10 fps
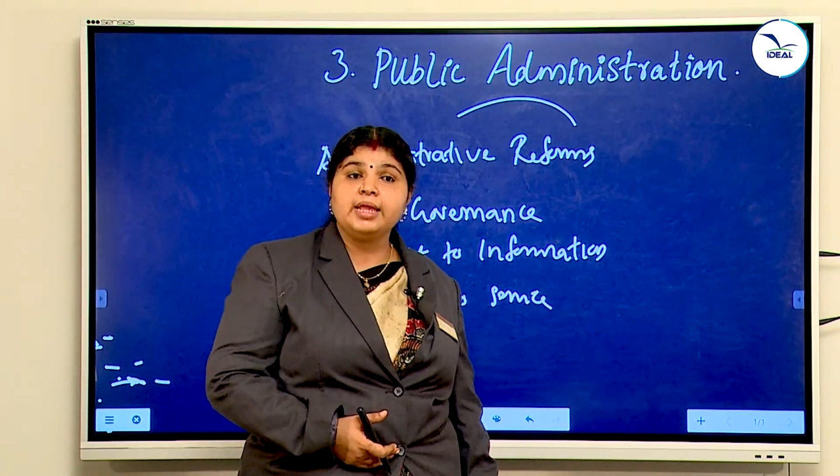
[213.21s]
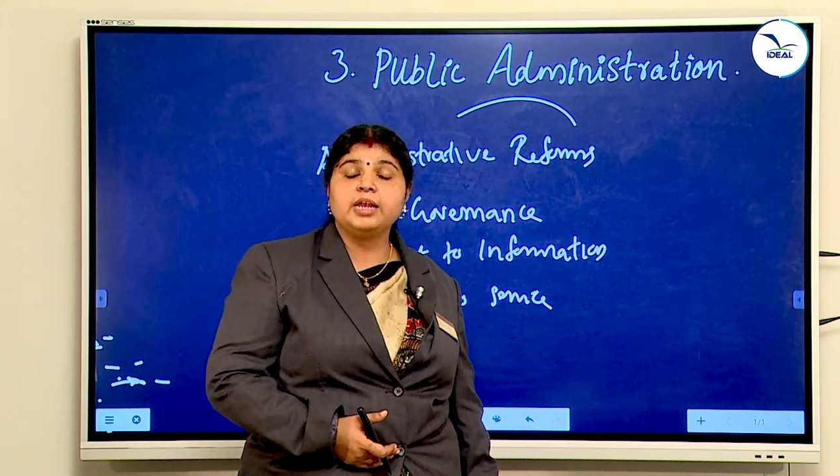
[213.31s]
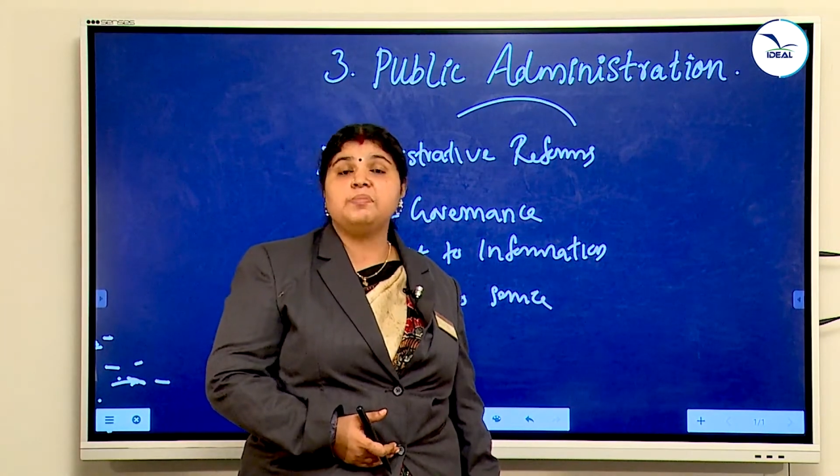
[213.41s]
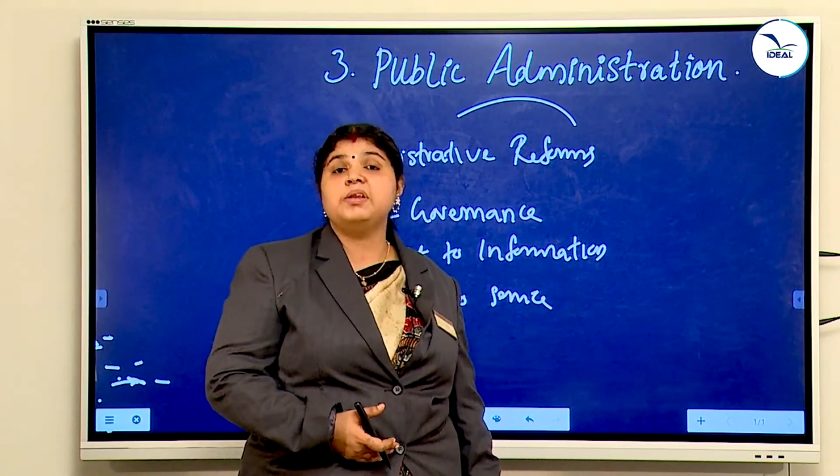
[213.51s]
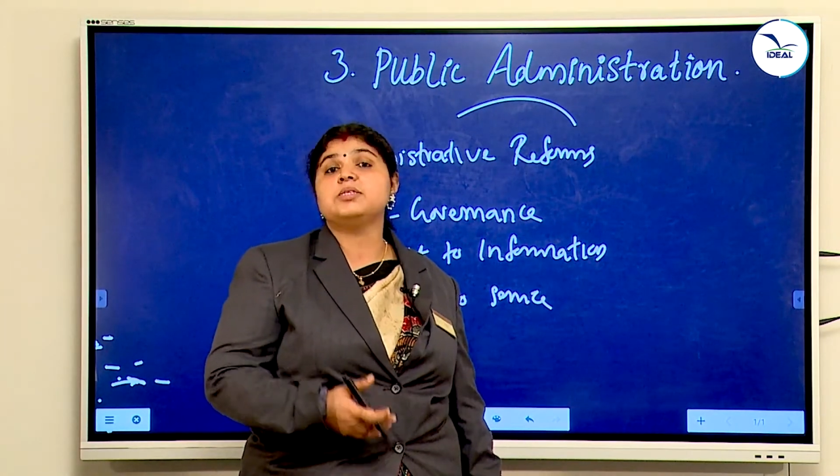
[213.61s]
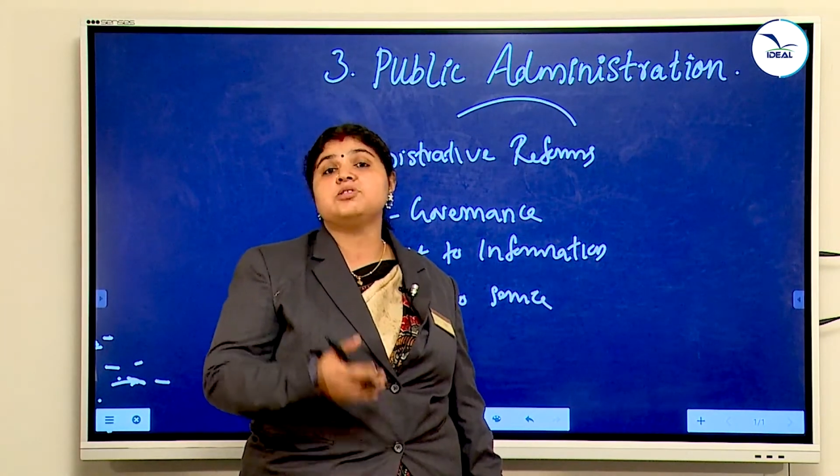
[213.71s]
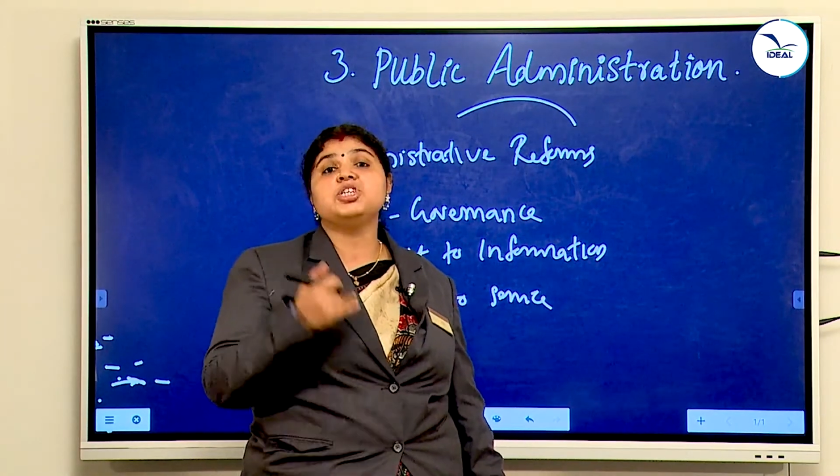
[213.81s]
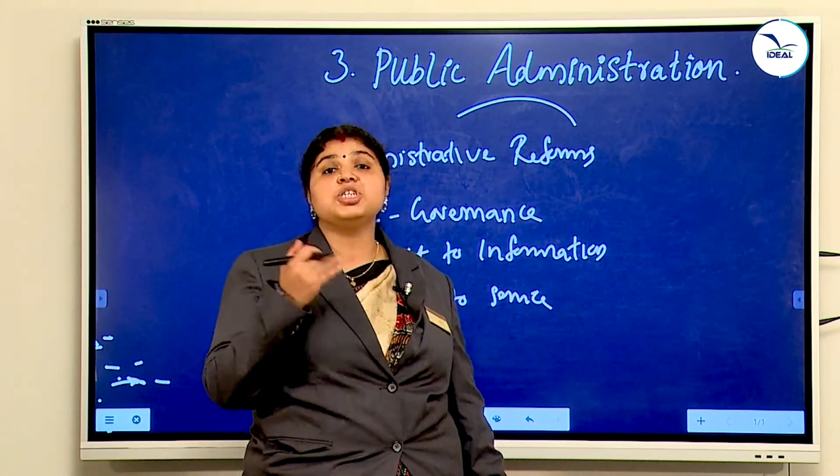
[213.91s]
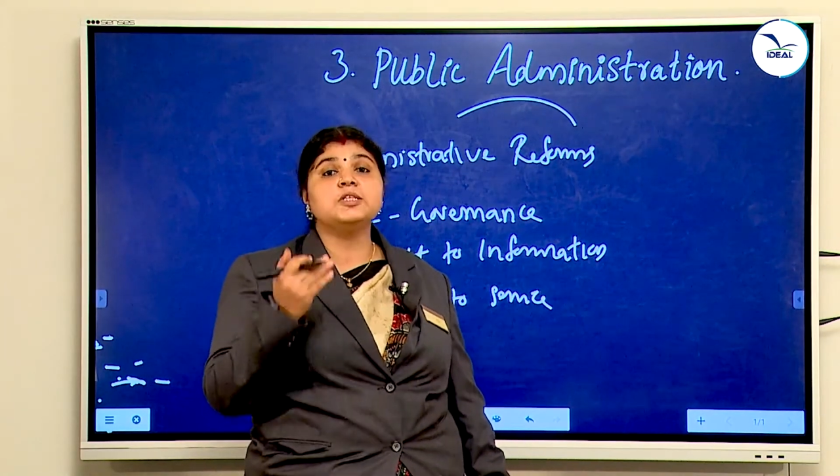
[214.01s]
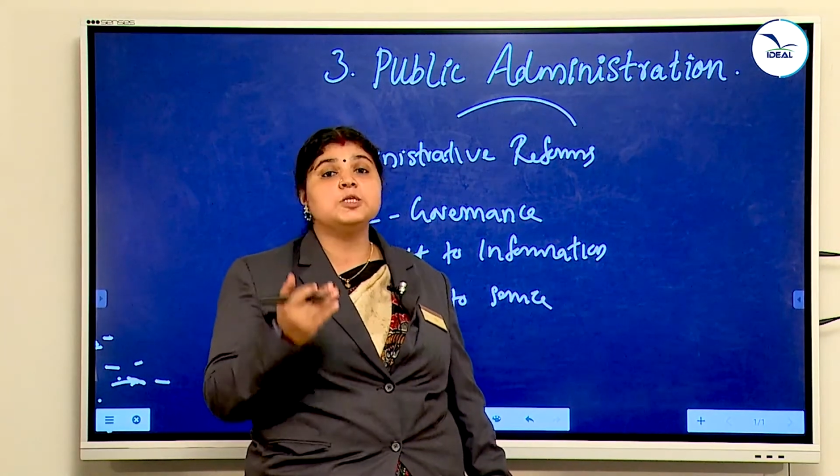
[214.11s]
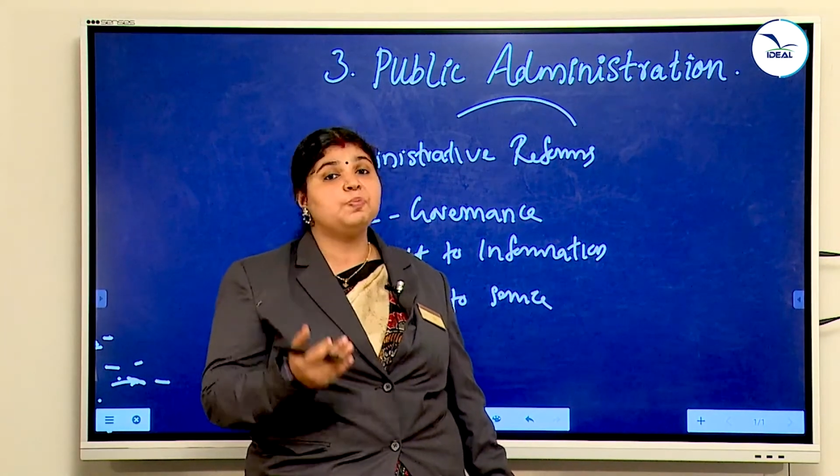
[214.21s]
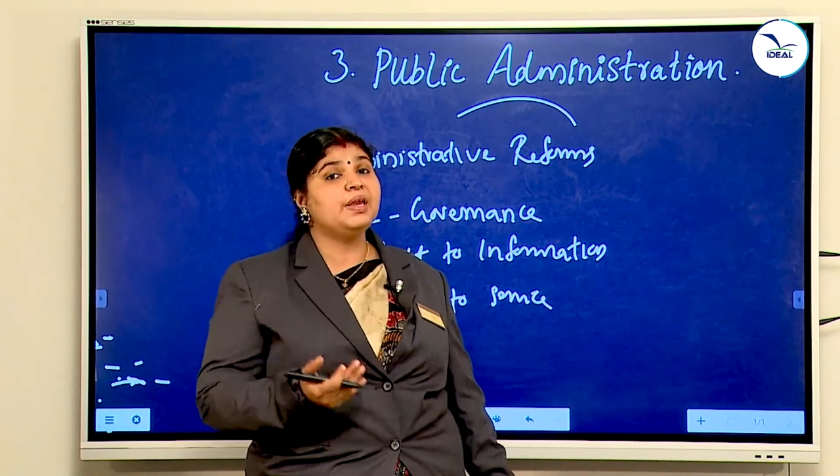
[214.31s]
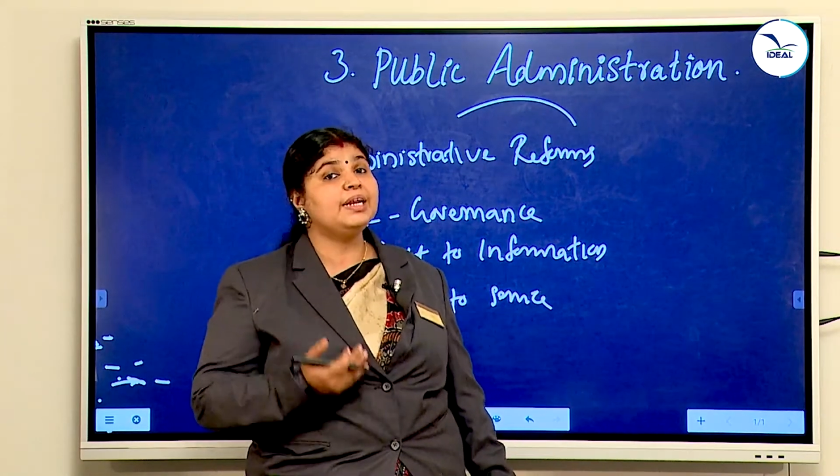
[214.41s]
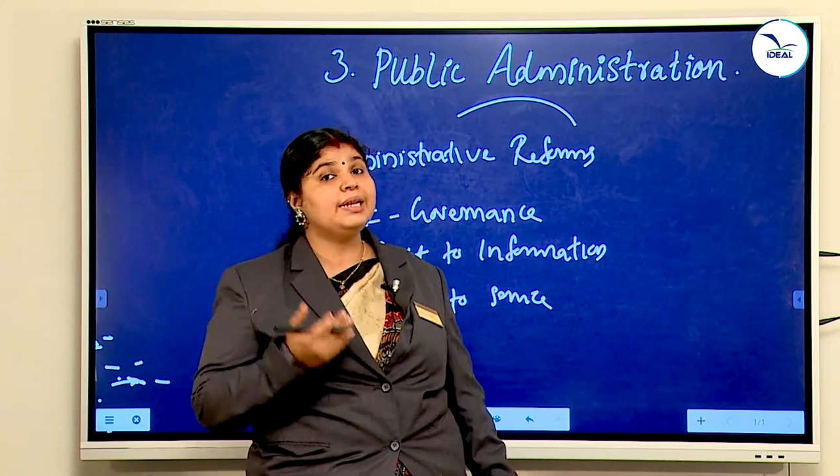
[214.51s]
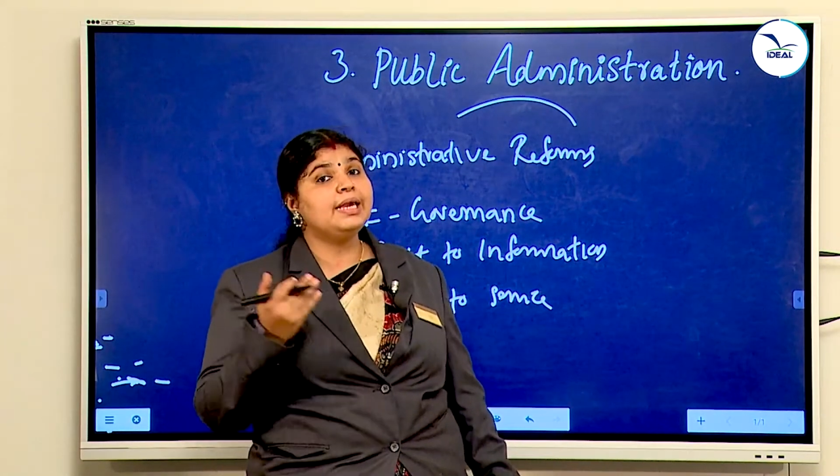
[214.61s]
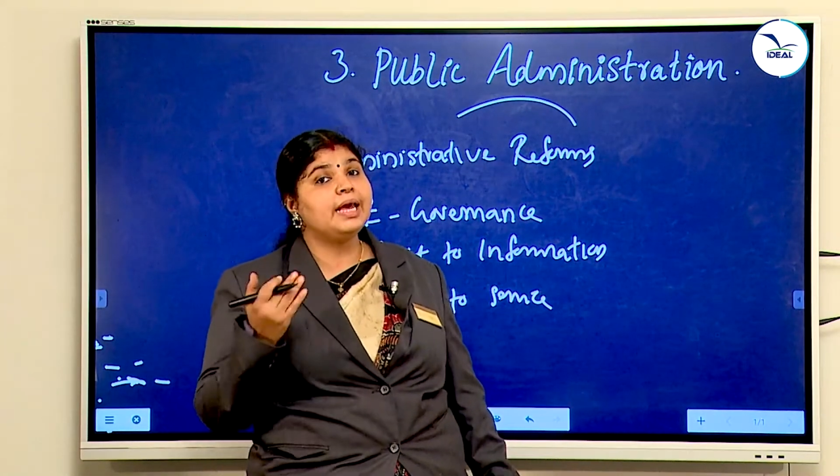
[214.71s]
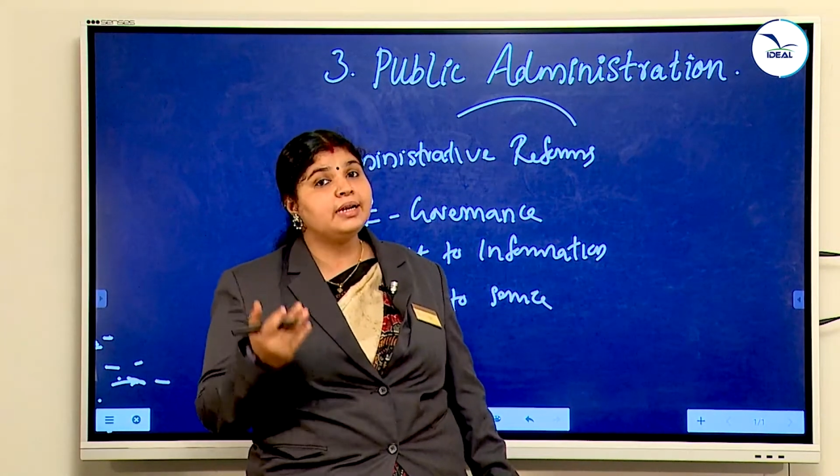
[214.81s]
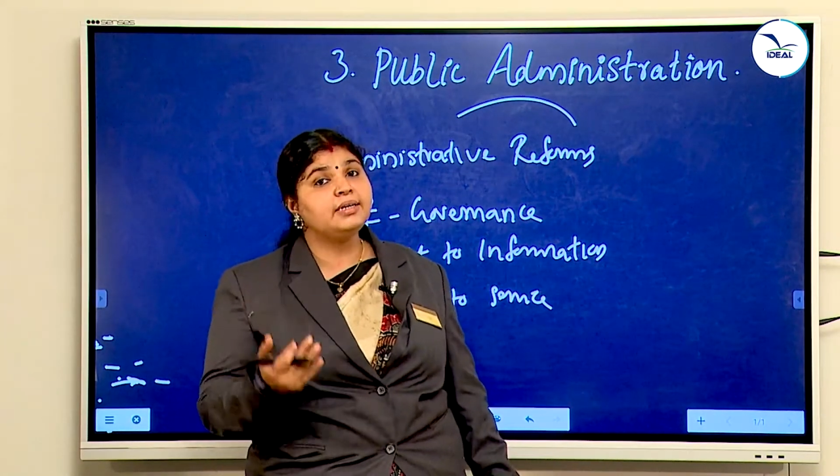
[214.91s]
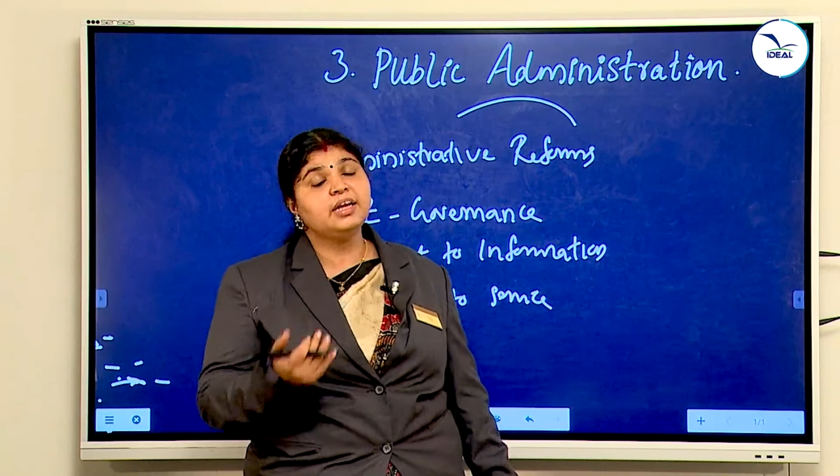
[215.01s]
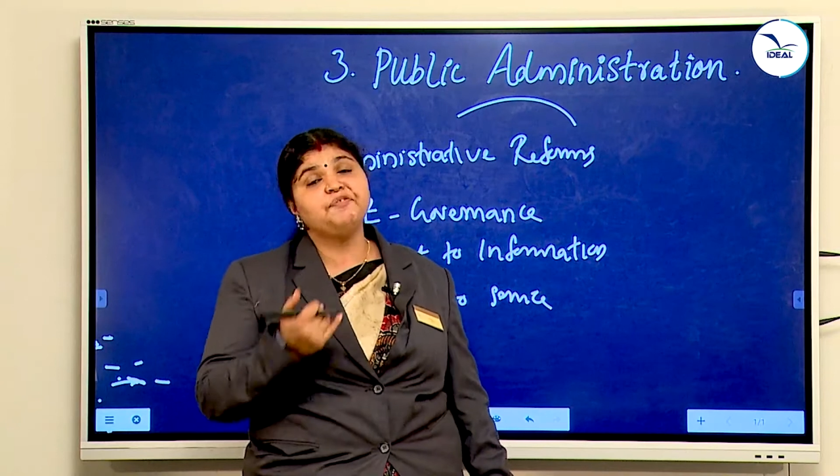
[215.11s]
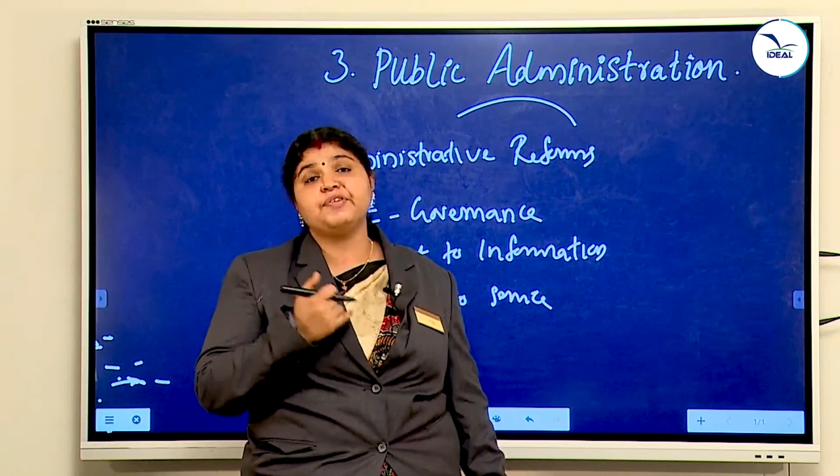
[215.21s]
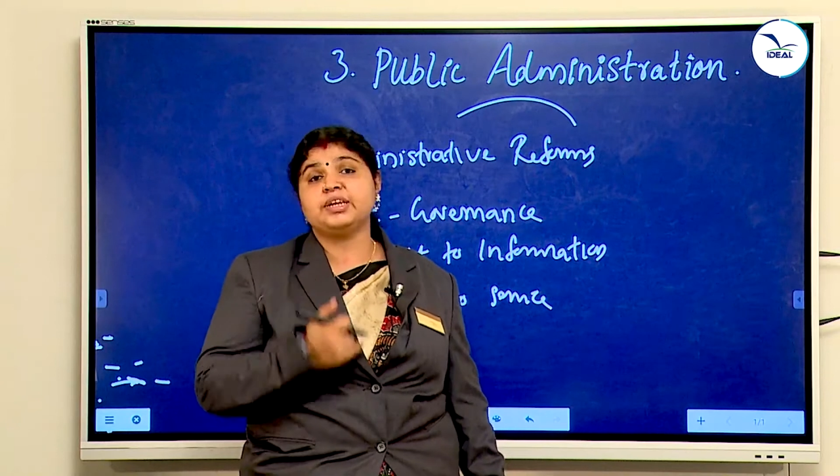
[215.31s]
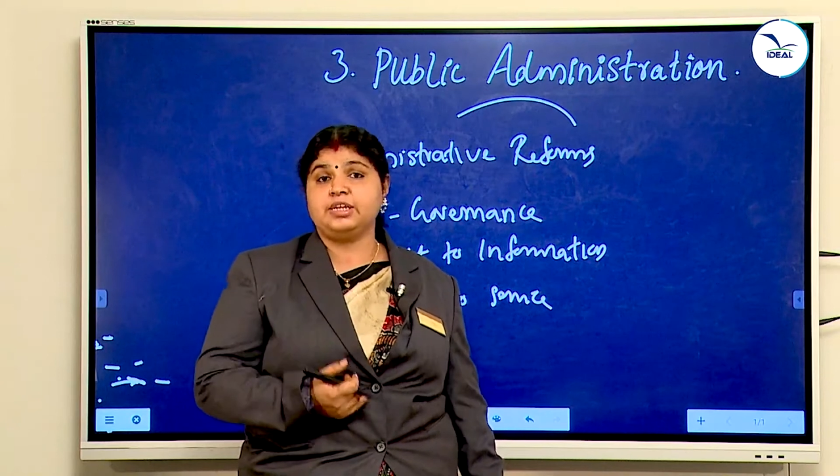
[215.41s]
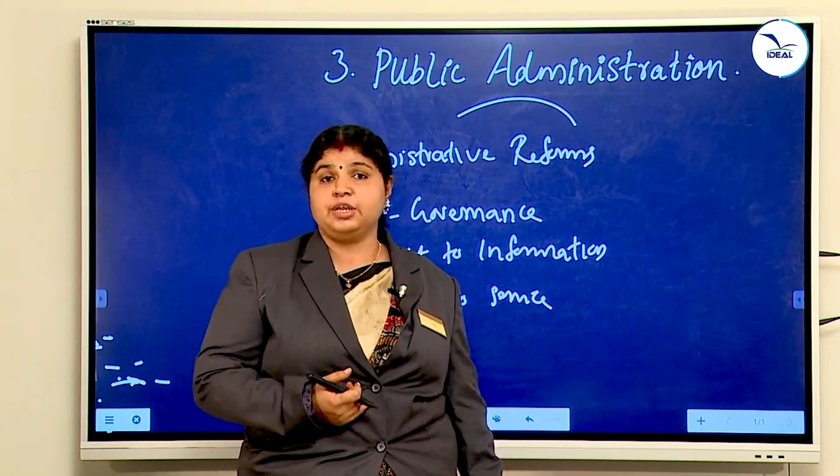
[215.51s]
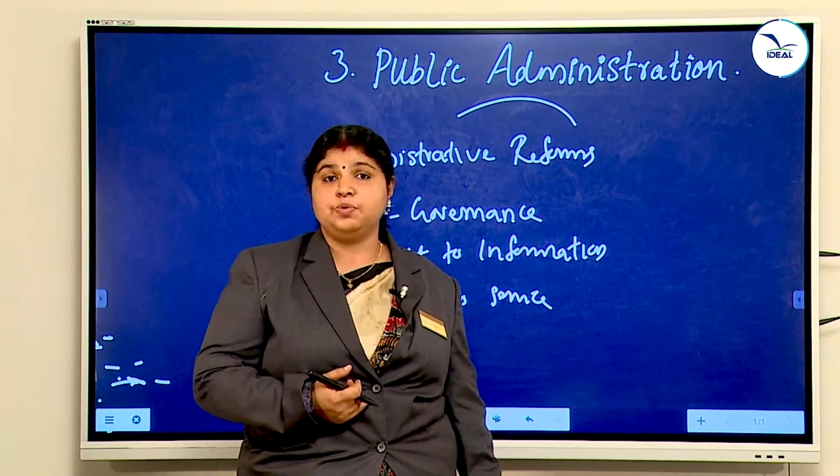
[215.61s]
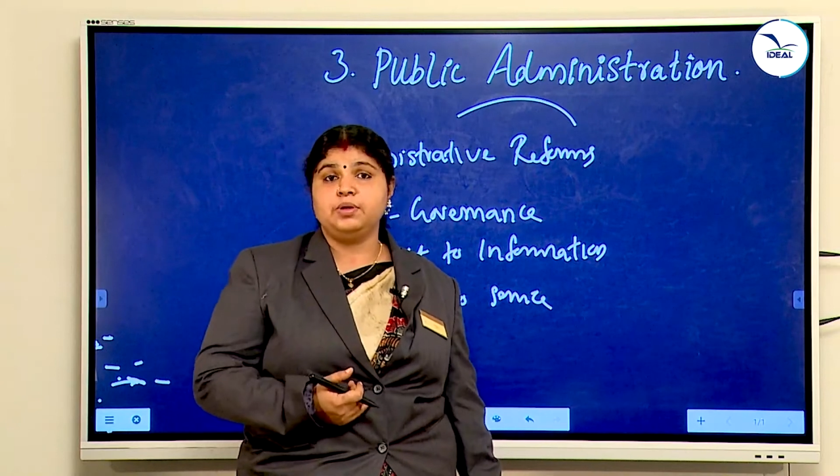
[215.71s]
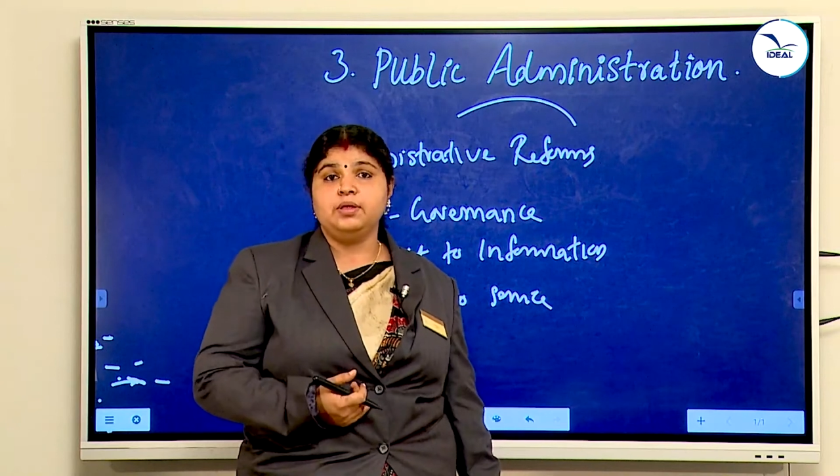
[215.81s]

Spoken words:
the administration speedy and effective.